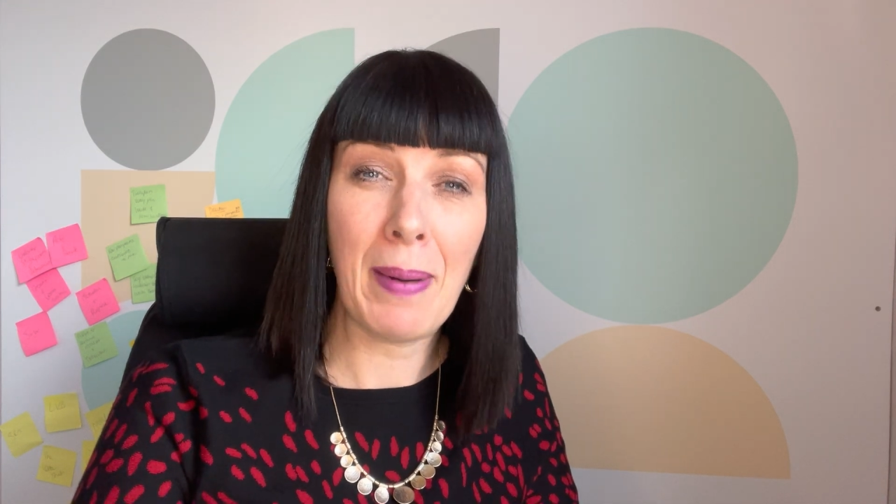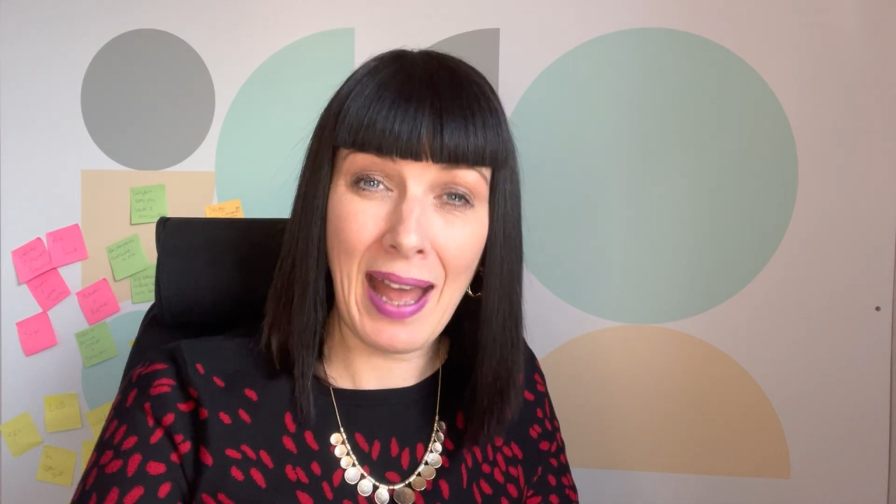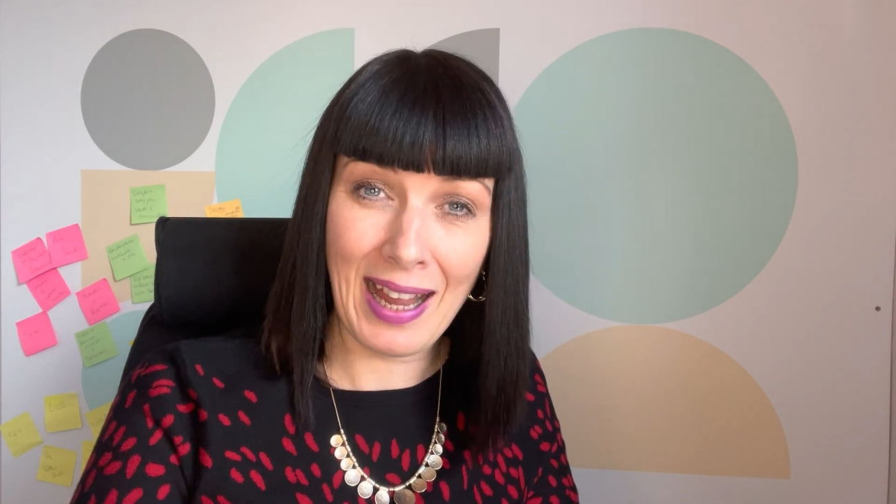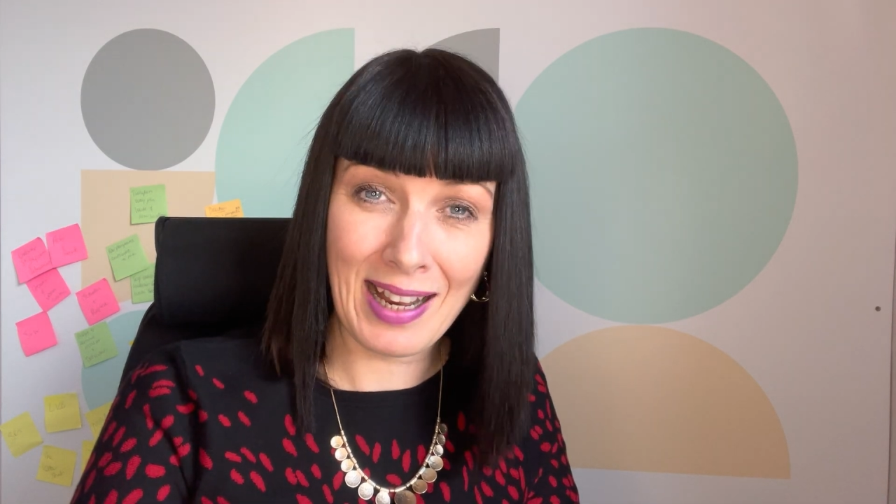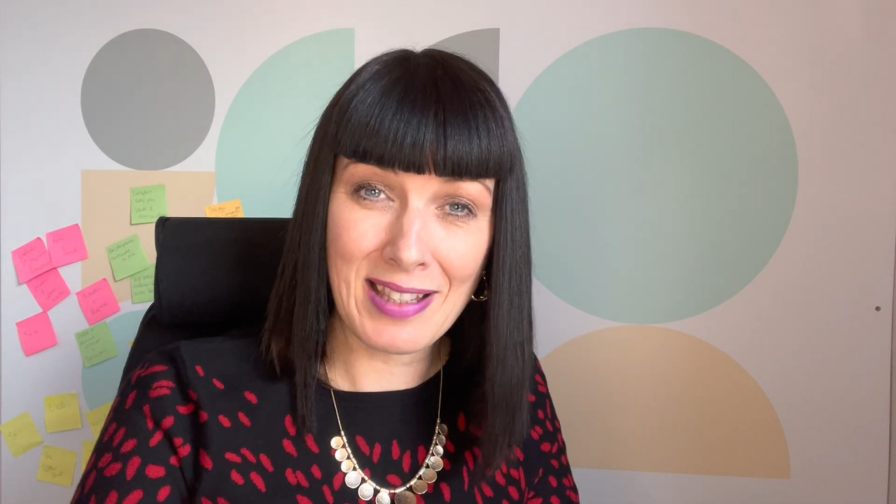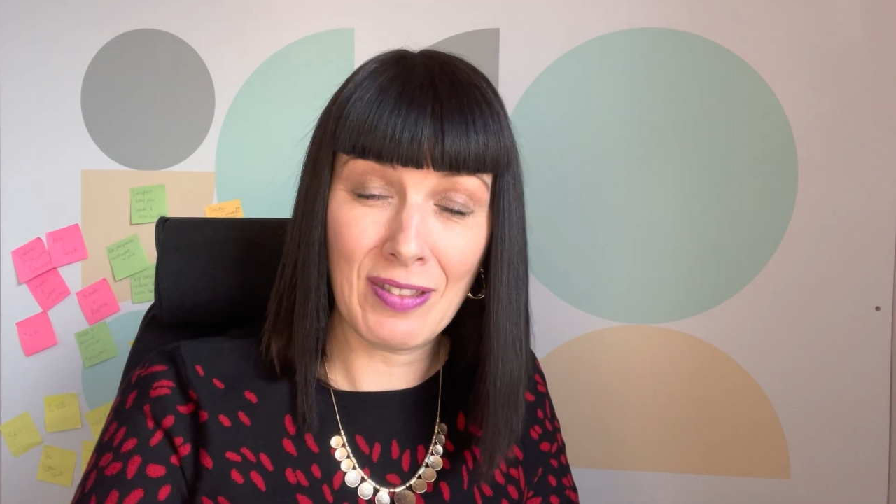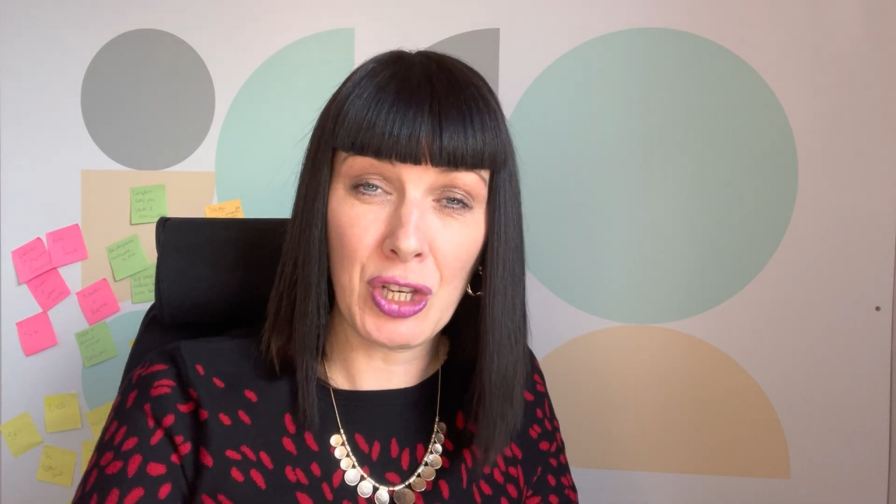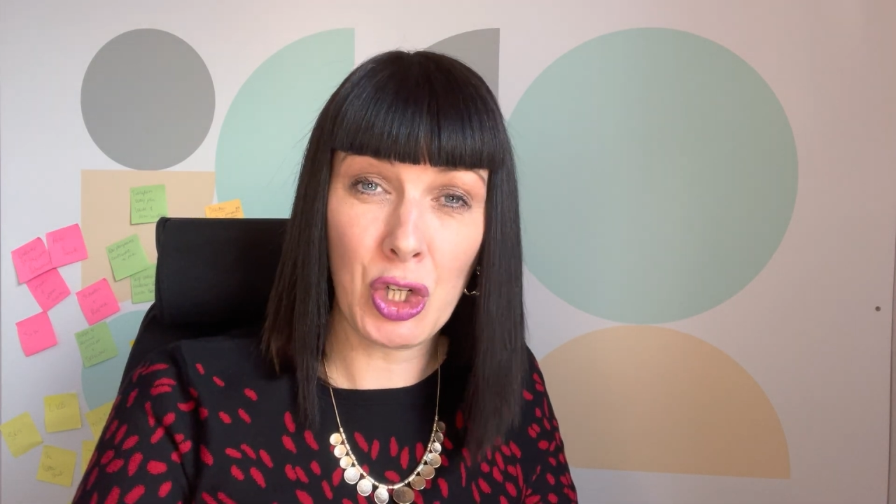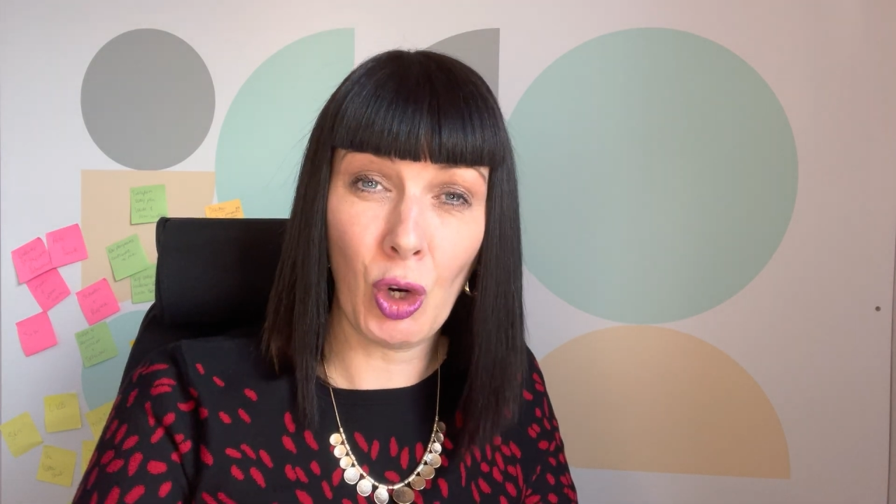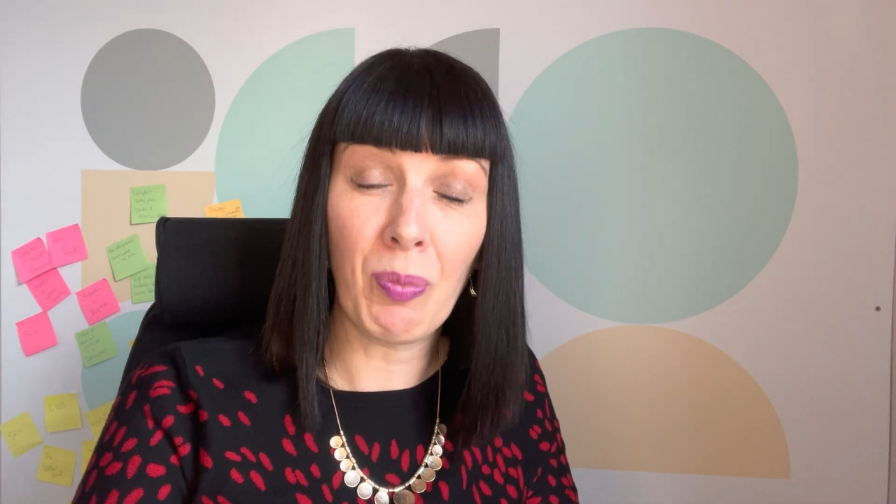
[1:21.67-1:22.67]
back to the
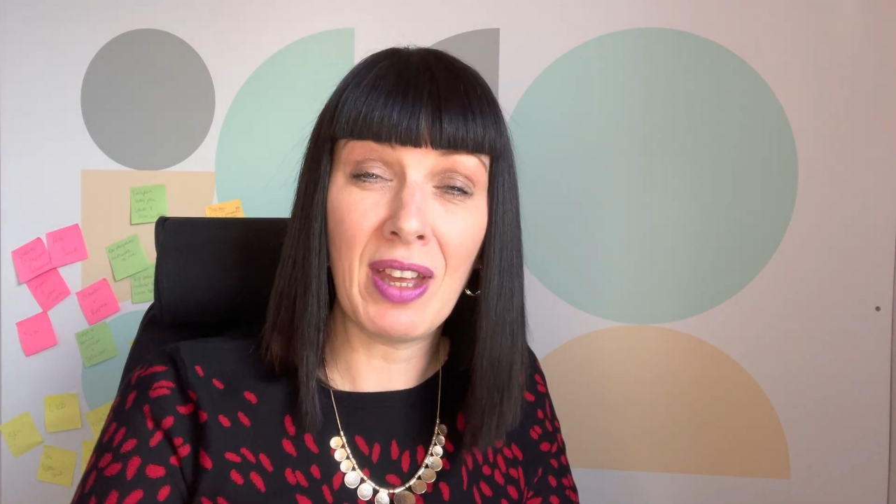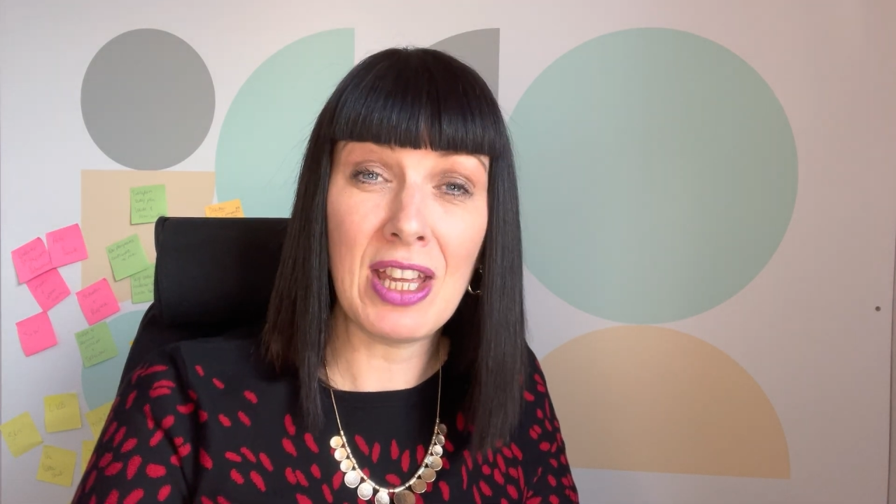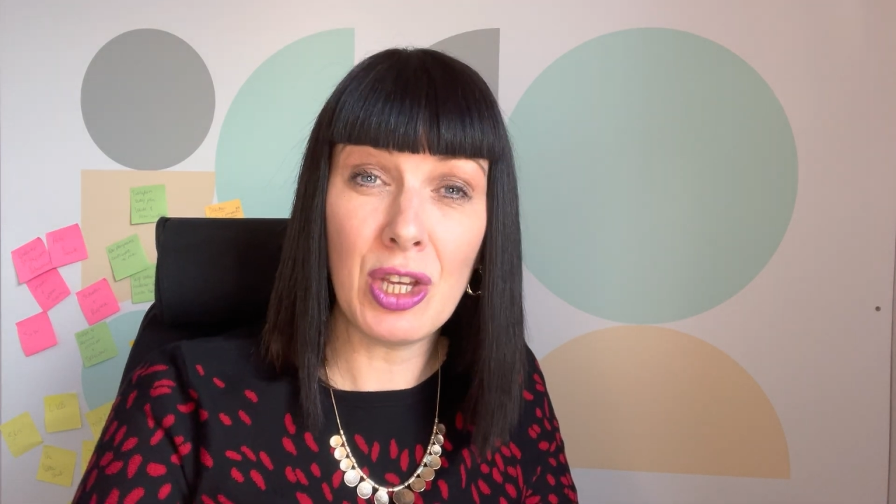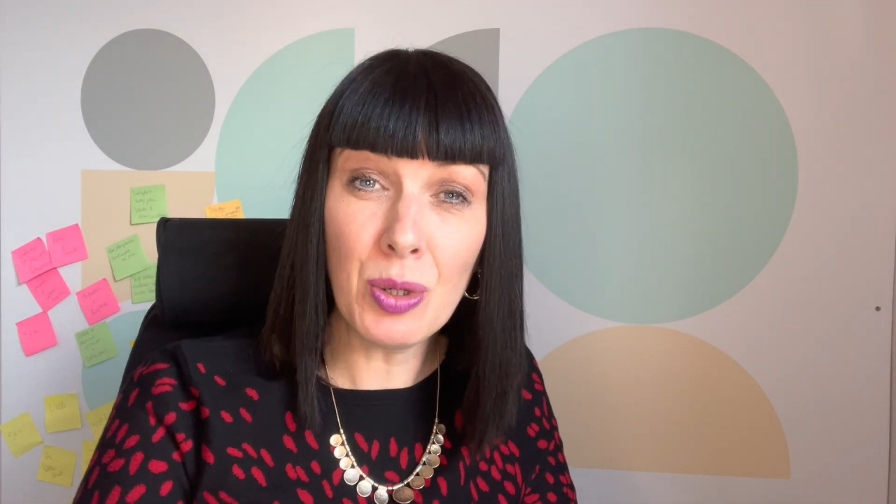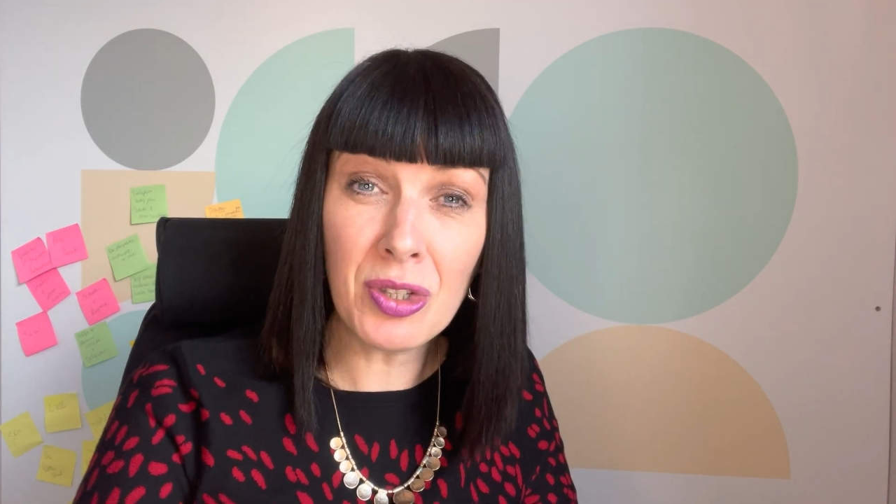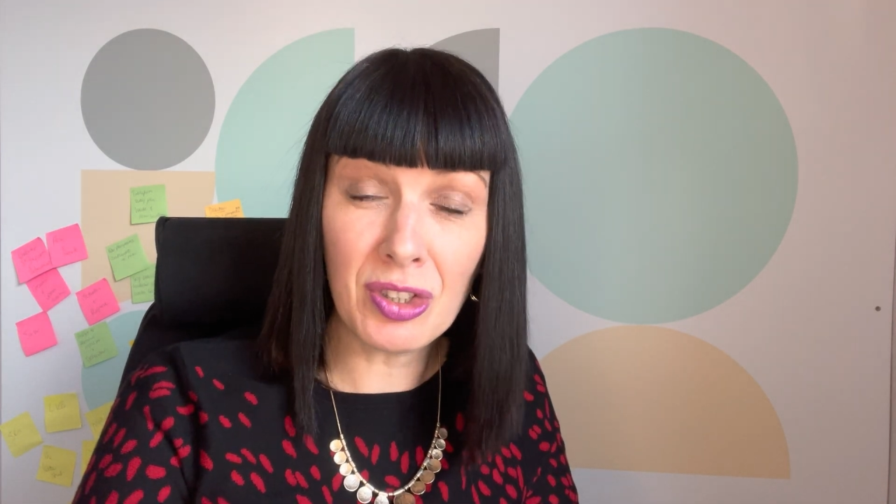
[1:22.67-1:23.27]
job they used